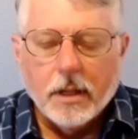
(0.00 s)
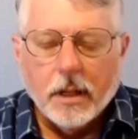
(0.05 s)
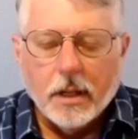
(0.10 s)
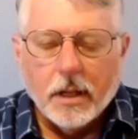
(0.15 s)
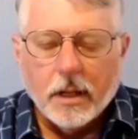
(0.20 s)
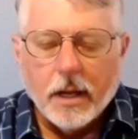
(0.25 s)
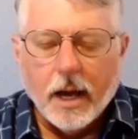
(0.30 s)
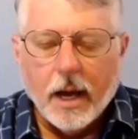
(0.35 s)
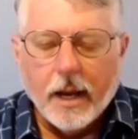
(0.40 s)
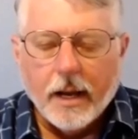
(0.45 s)

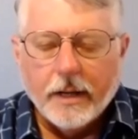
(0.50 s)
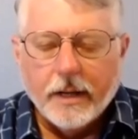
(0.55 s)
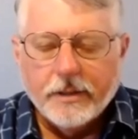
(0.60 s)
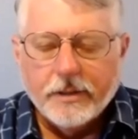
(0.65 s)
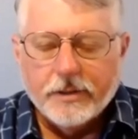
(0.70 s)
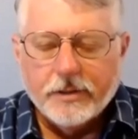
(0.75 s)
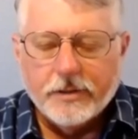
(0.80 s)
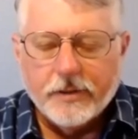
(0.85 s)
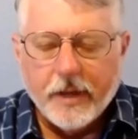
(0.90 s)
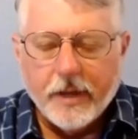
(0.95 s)
God, I
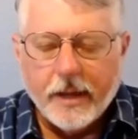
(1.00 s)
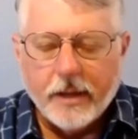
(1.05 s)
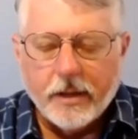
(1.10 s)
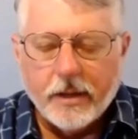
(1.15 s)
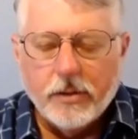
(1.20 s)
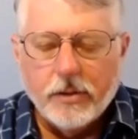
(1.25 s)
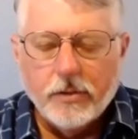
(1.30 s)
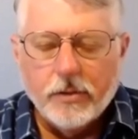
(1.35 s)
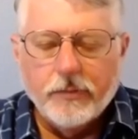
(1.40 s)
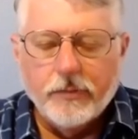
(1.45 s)
just thank
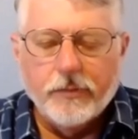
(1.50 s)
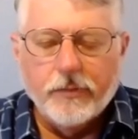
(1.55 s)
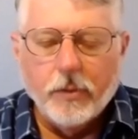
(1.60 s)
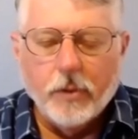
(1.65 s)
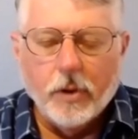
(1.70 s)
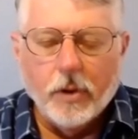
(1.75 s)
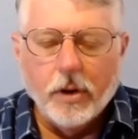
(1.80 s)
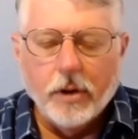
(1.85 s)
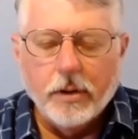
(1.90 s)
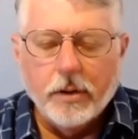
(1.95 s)
you
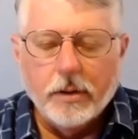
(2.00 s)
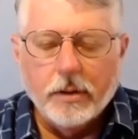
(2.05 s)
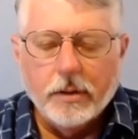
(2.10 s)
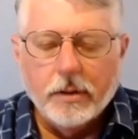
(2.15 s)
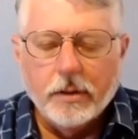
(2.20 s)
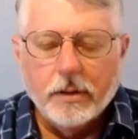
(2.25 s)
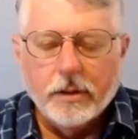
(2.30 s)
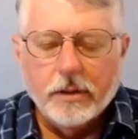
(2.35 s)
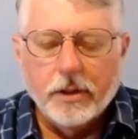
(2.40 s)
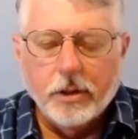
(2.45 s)
for
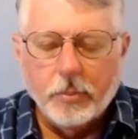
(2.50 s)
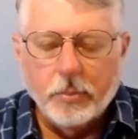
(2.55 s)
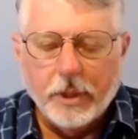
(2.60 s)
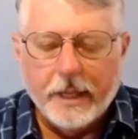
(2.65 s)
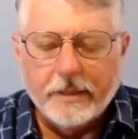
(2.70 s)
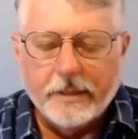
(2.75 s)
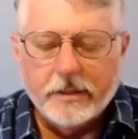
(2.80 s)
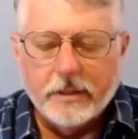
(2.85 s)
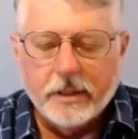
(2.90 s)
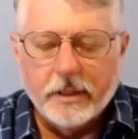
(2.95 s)
the
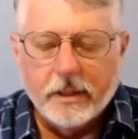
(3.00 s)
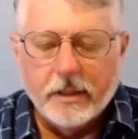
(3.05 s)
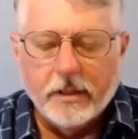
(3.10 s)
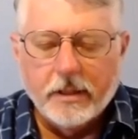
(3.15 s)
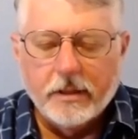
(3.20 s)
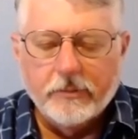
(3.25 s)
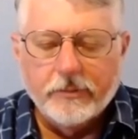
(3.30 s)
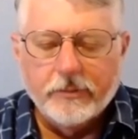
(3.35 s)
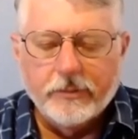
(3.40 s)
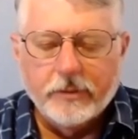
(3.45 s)
blessing
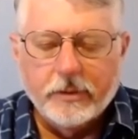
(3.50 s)
of